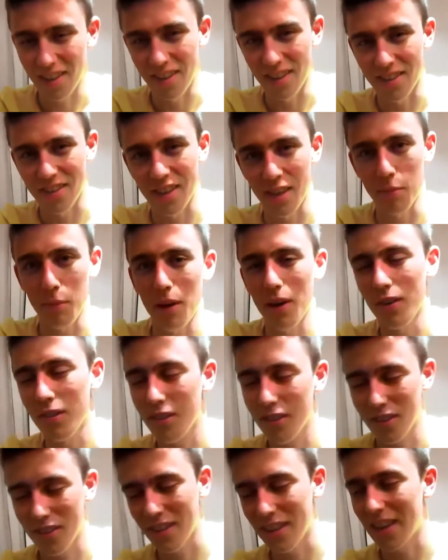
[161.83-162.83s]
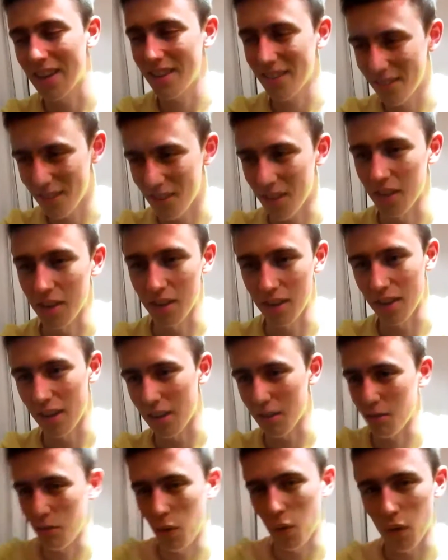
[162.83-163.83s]
in the seatbelts. Yeah, so they didn't
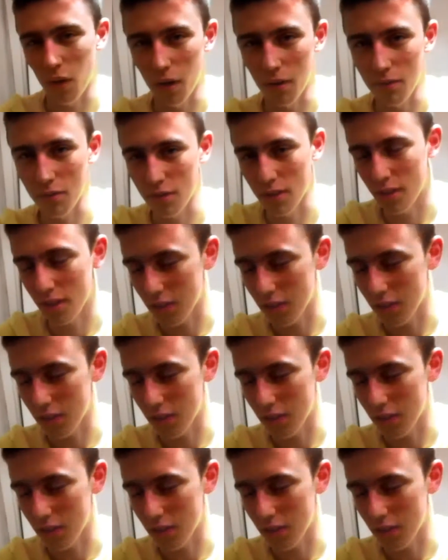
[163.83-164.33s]
like roll over and